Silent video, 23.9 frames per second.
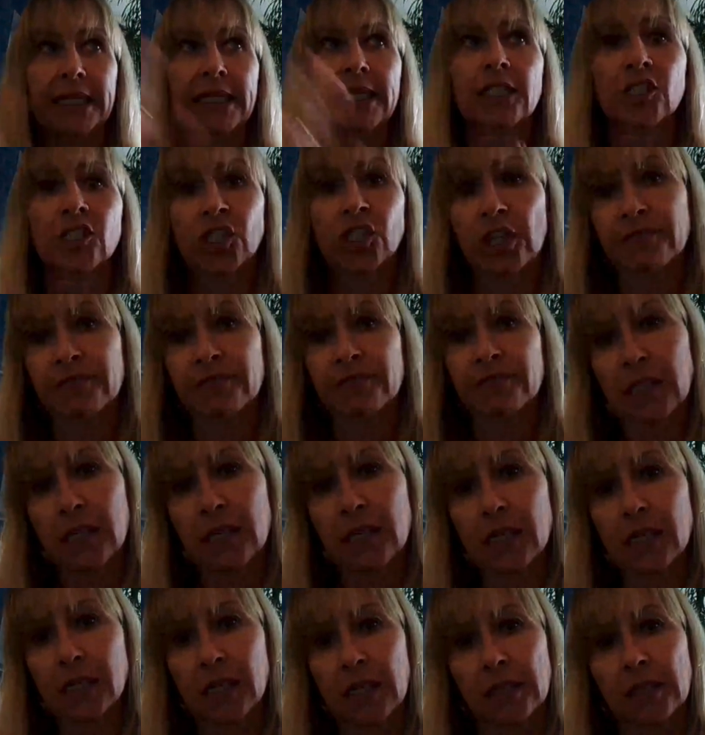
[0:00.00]
cleaning
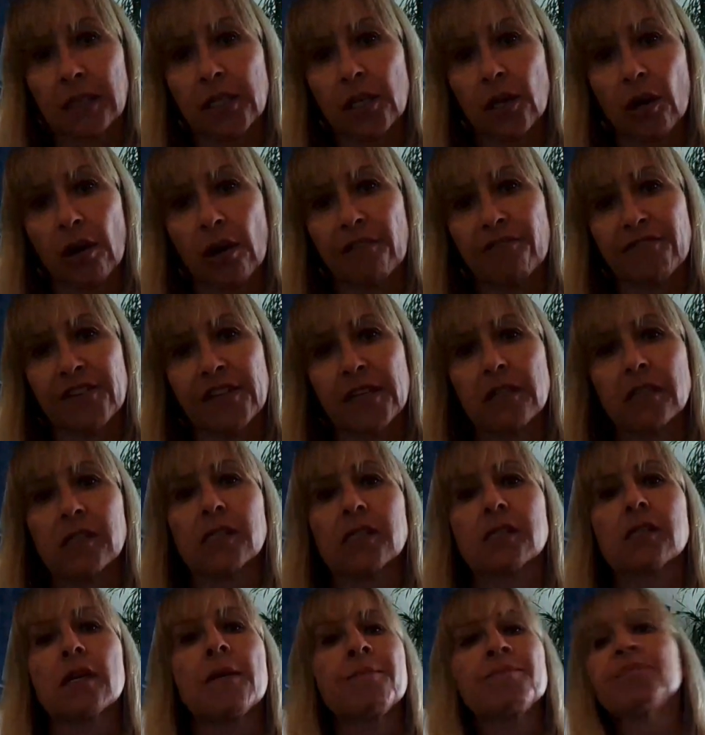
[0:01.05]
services in the
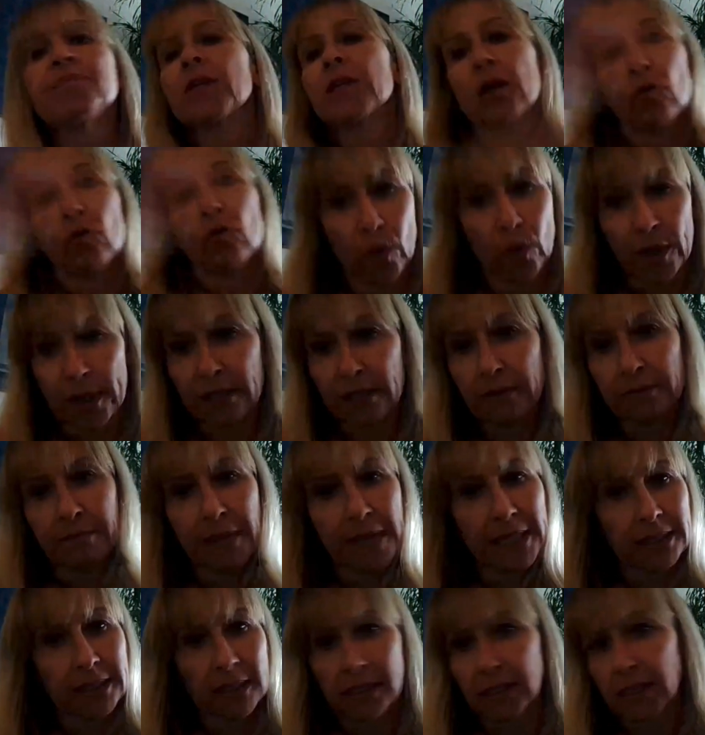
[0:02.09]
office,
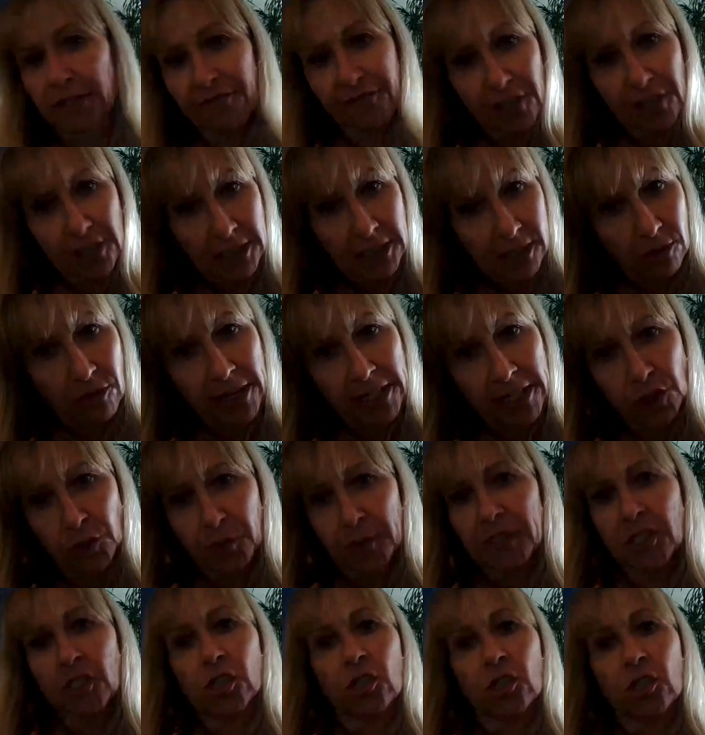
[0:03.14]
we made a different
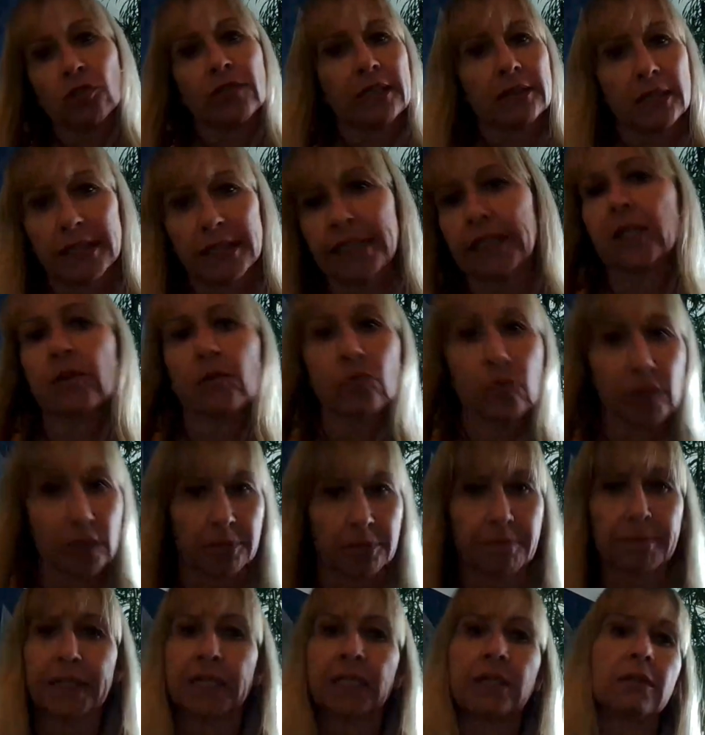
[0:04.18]
arrangement so that
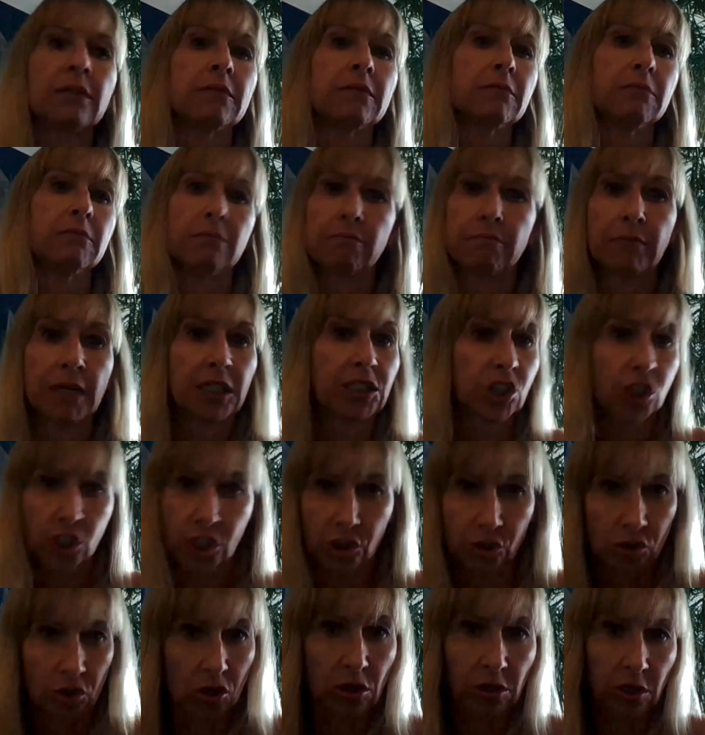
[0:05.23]
cleaning would be
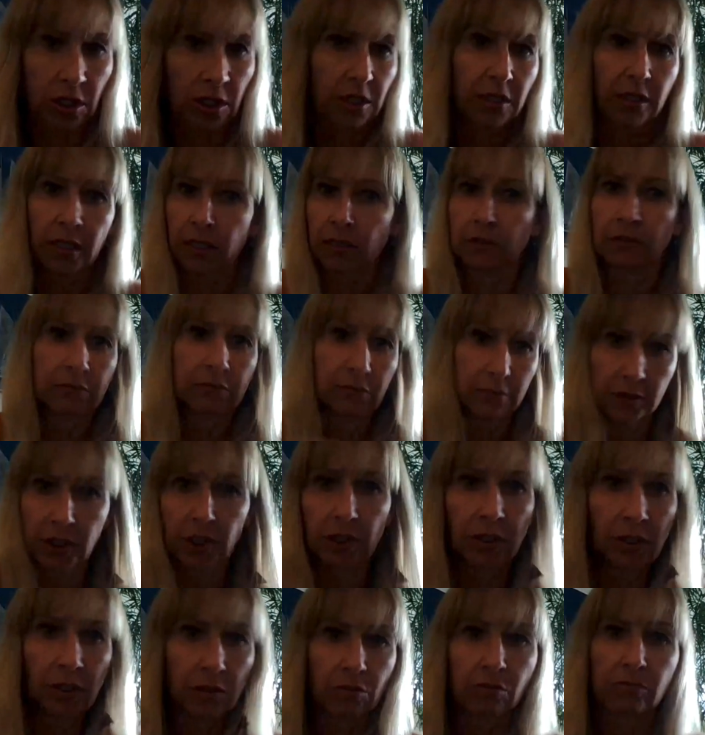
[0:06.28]
much stronger
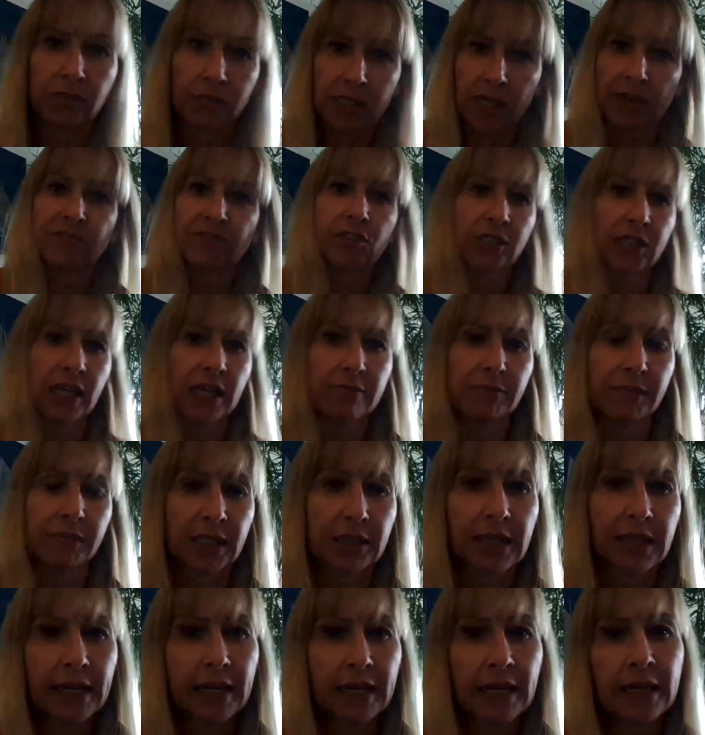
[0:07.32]
and, several
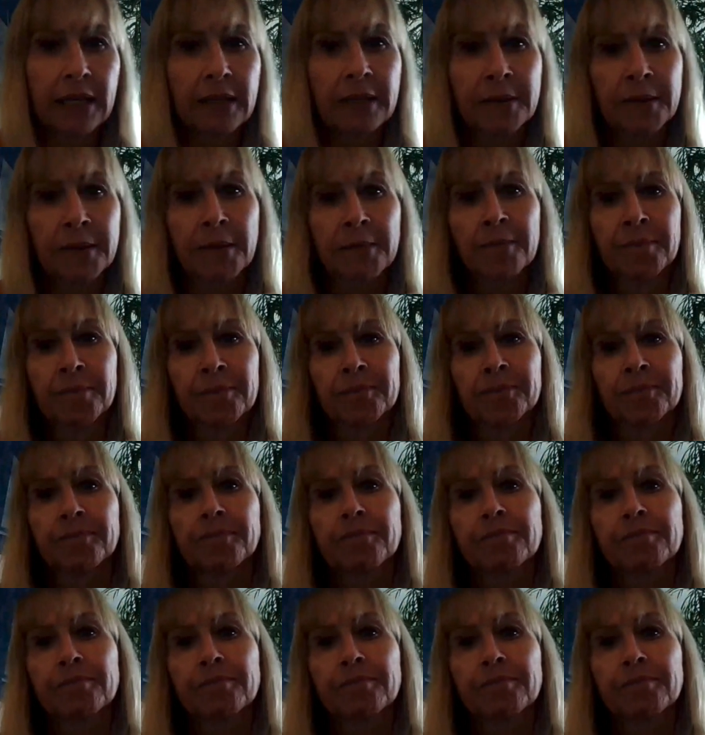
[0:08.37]
times a day.